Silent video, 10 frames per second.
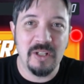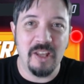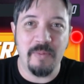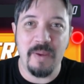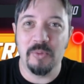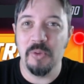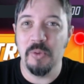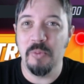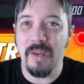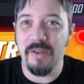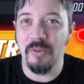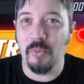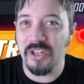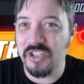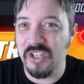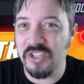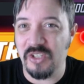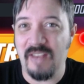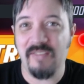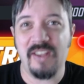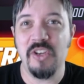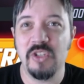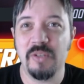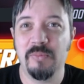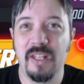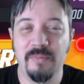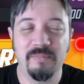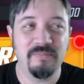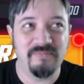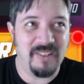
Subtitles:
other people who maybe watch this and haven't got to use him, let him,